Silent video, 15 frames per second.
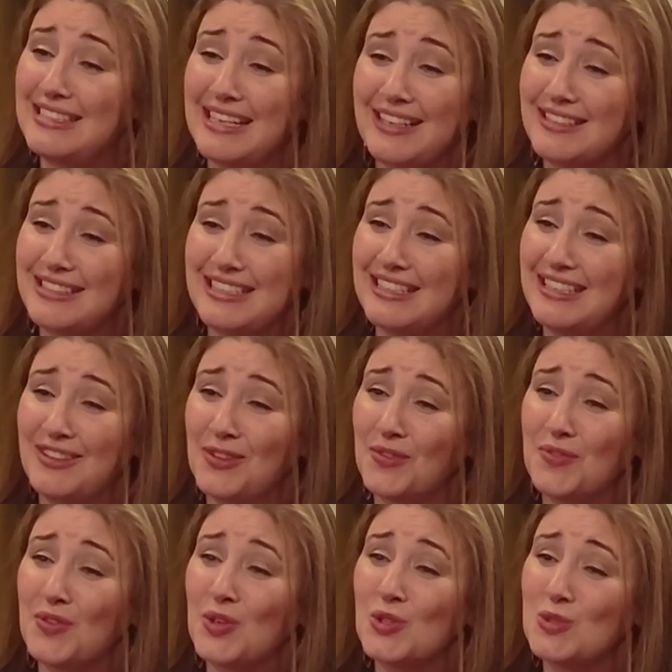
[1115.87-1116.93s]
text in the
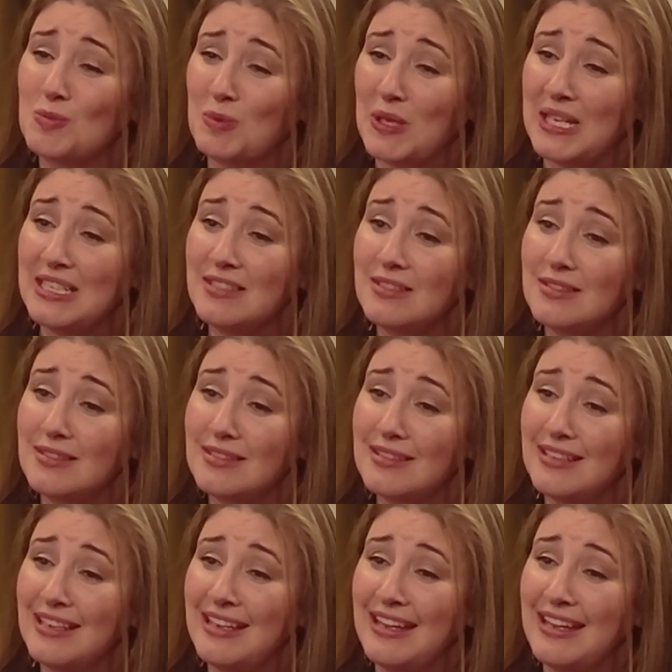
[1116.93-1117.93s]
first place.